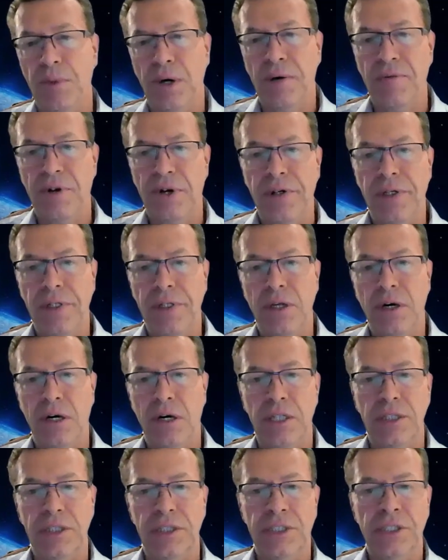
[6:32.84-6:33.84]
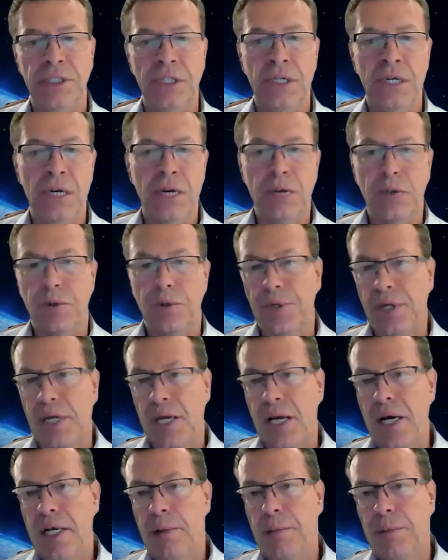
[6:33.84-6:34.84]
a very large growth
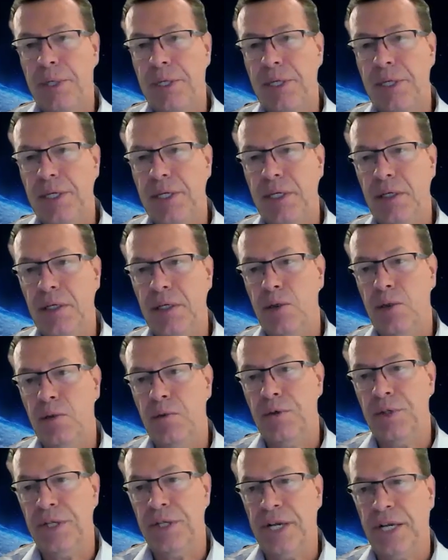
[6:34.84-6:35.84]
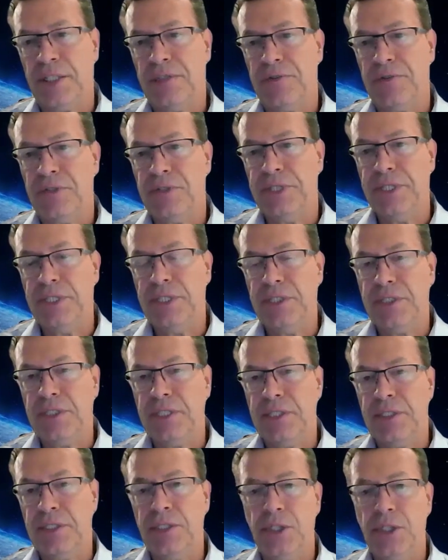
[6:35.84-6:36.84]
economy over the next few years.
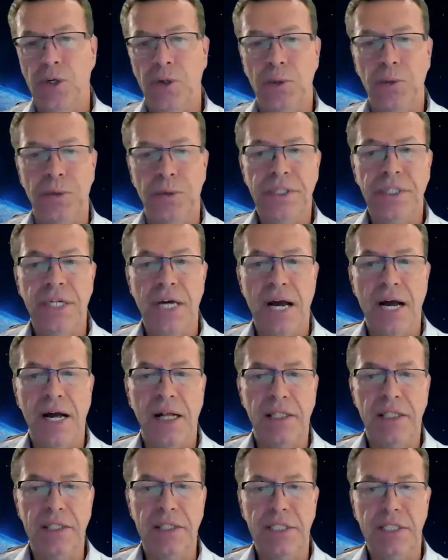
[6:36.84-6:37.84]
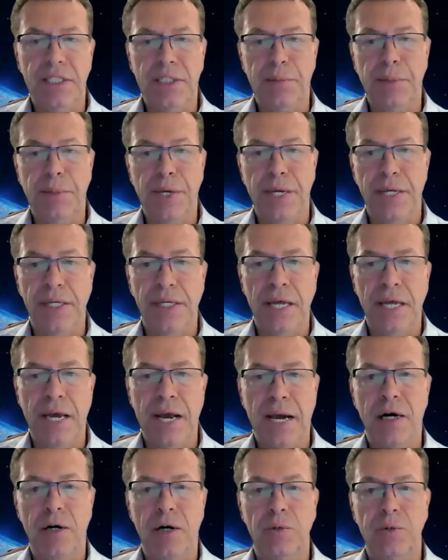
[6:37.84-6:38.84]
And so the challenge has been
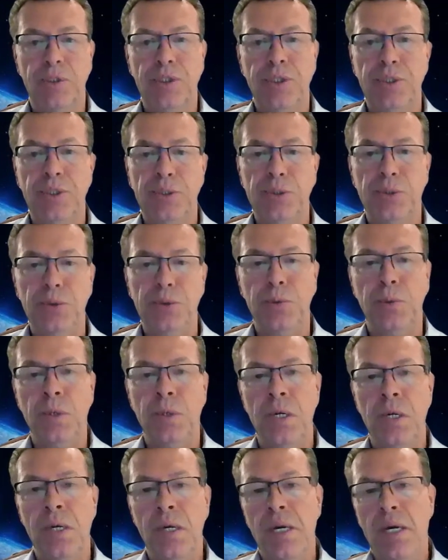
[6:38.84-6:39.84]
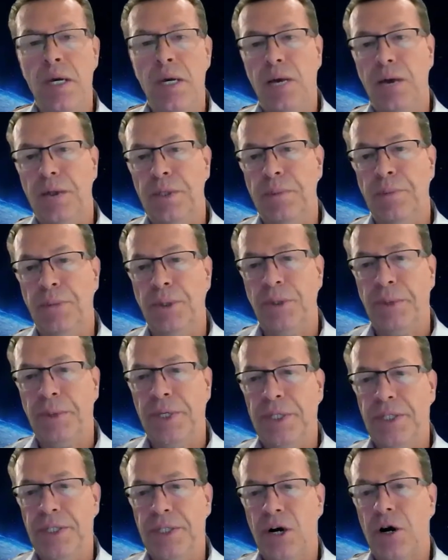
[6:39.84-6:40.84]
how to
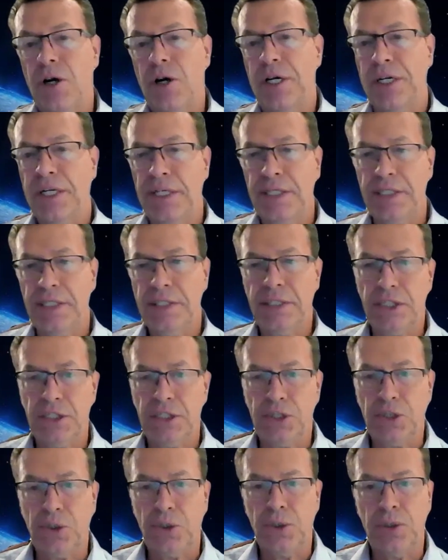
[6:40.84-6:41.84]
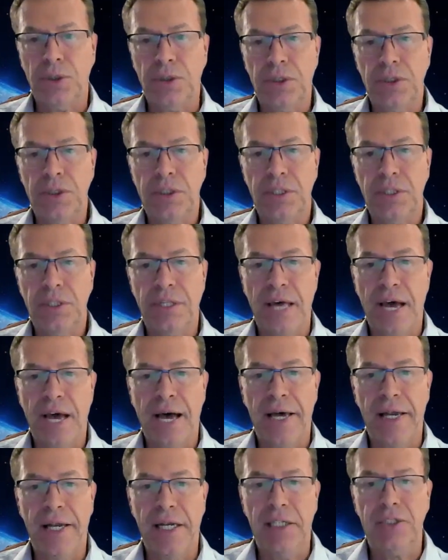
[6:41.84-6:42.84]
implement targeted controls
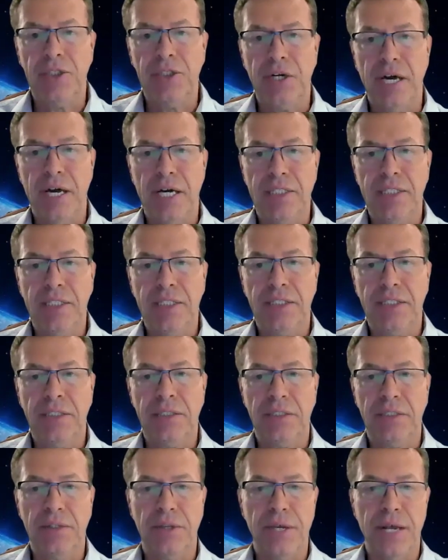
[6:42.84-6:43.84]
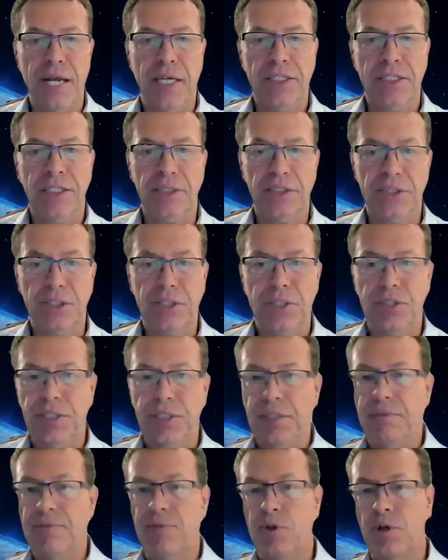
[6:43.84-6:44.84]
that address the national
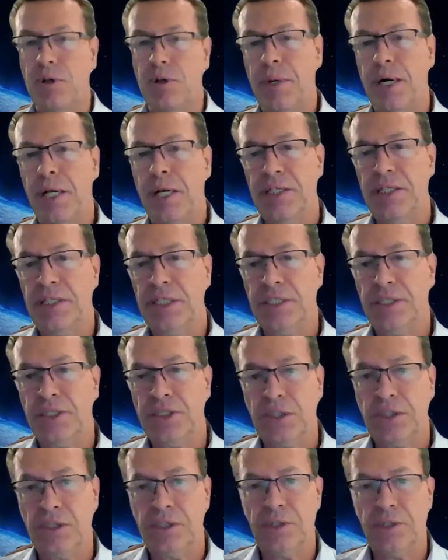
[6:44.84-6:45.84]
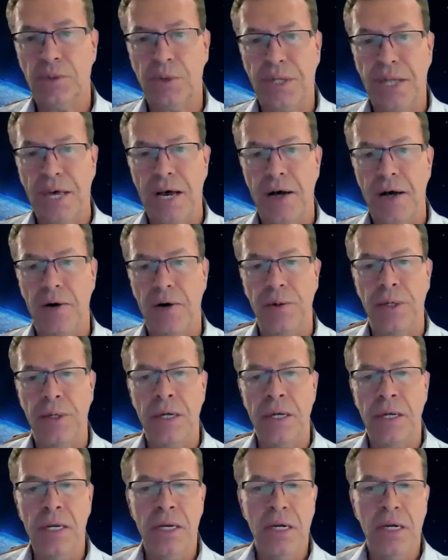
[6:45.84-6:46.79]
security and foreign policy concerns without